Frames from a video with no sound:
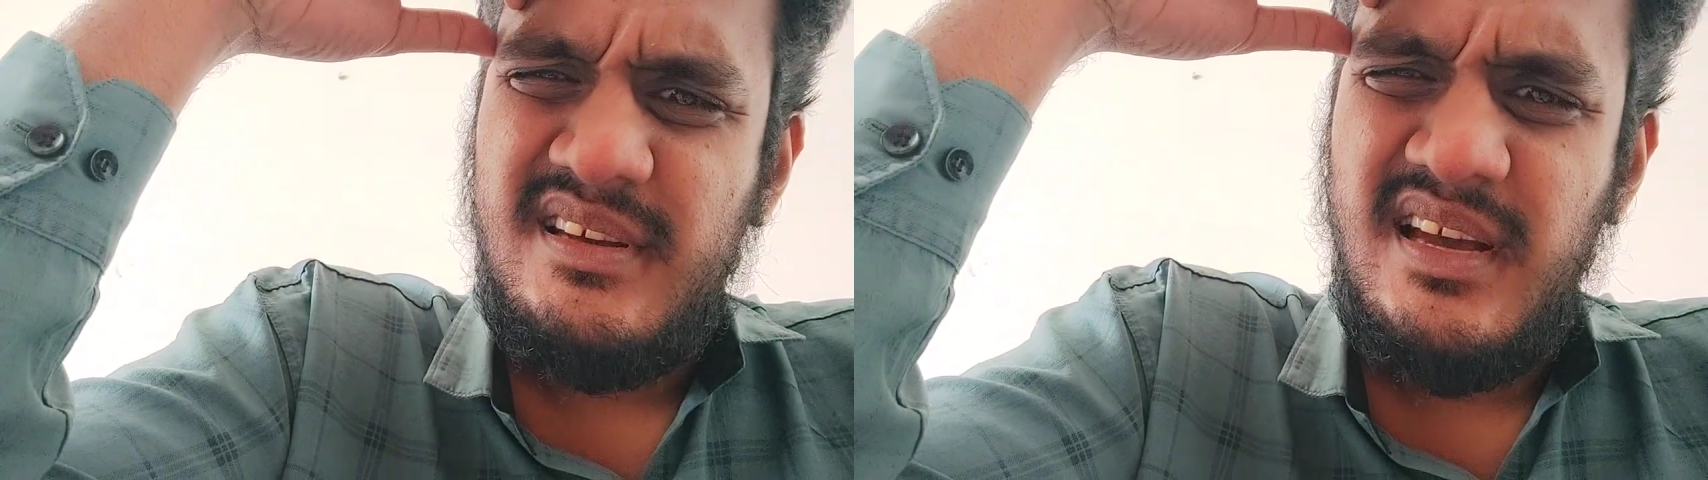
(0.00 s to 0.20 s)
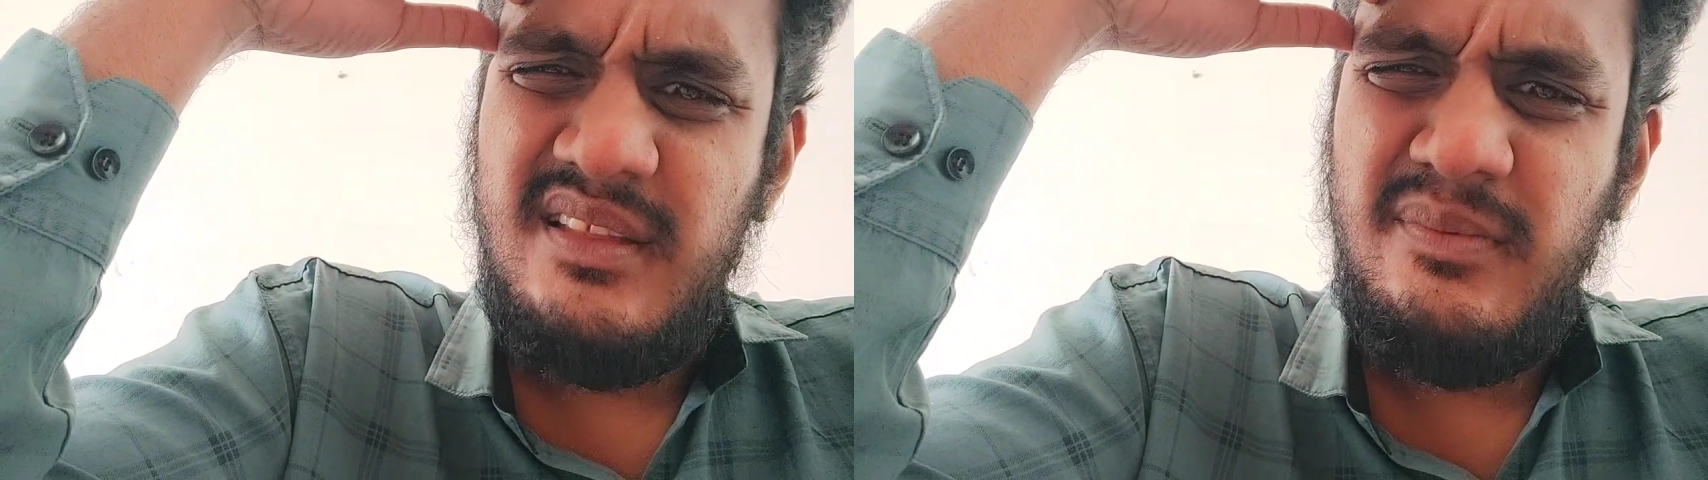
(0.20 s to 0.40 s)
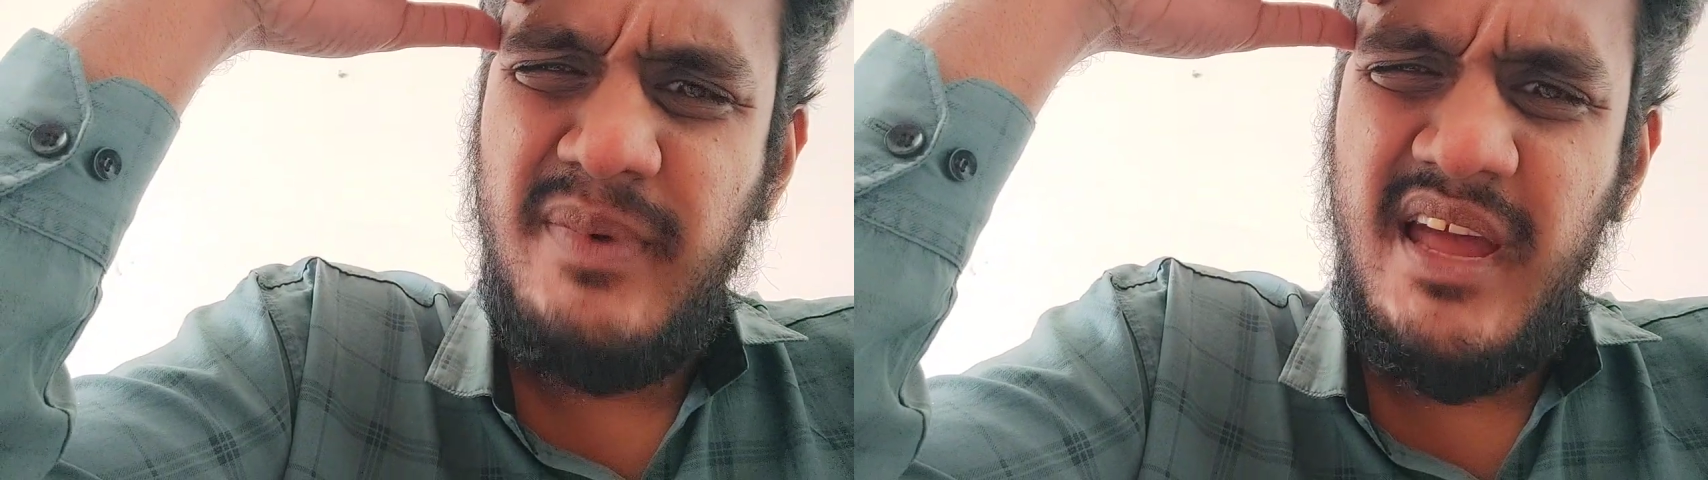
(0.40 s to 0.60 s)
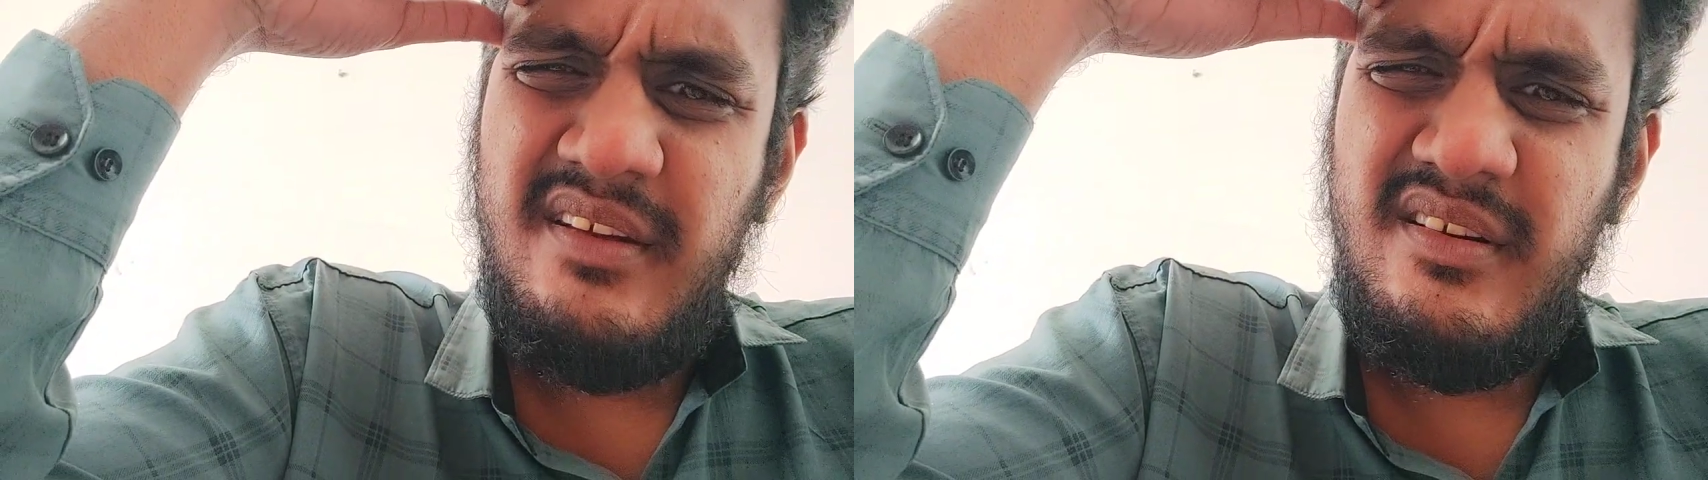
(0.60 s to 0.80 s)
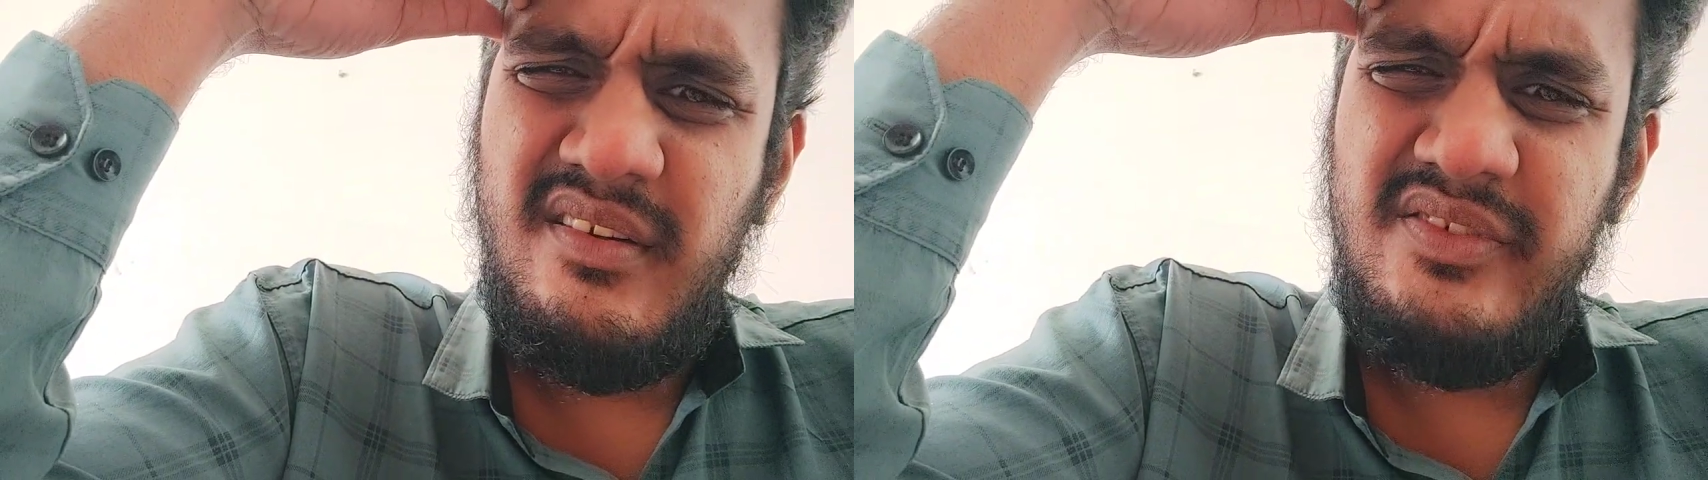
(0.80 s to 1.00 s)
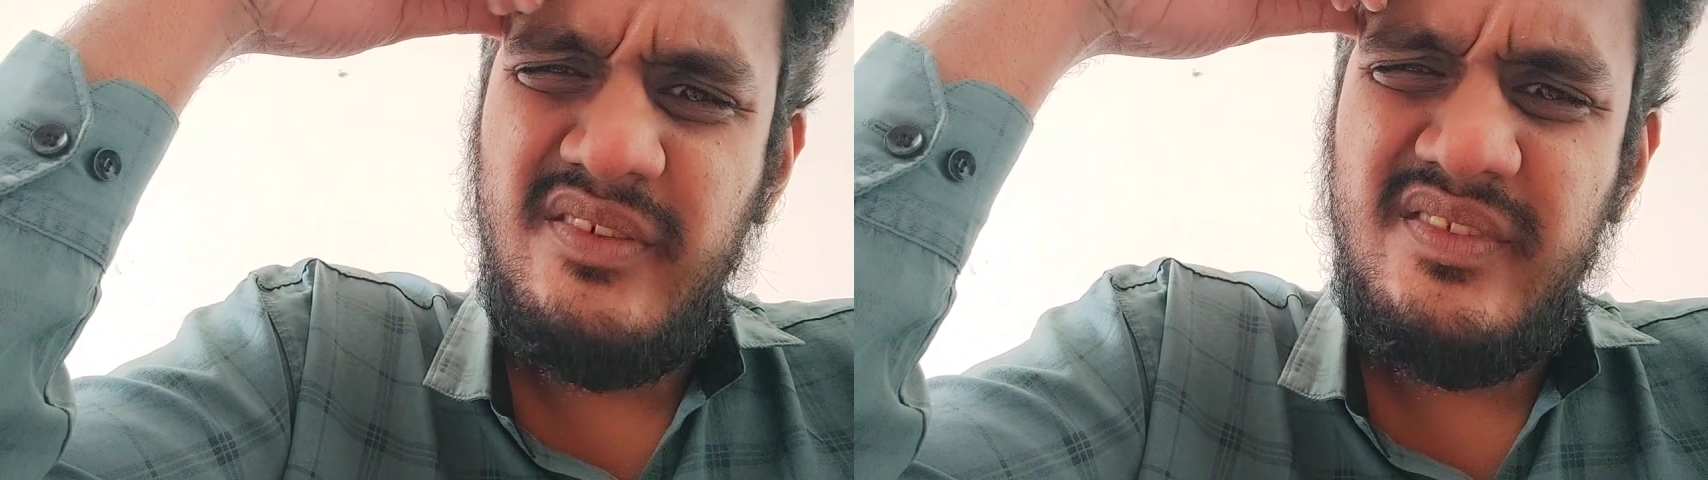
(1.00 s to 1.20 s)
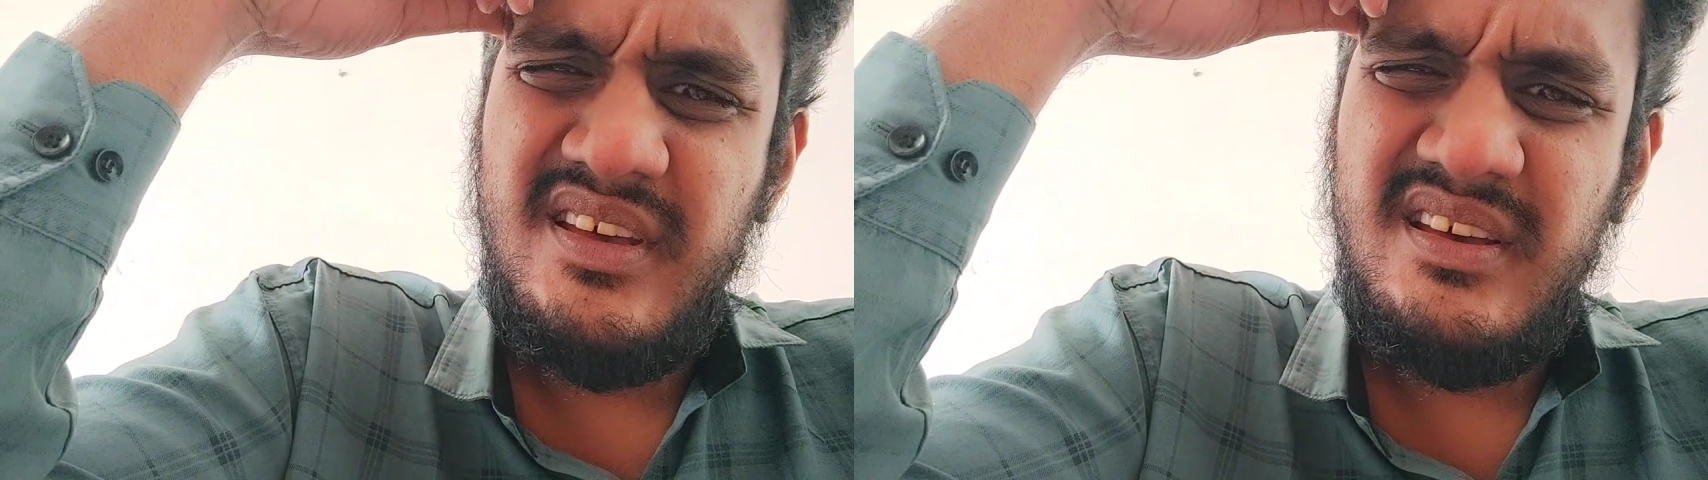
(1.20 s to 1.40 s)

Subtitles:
at the paragraphs of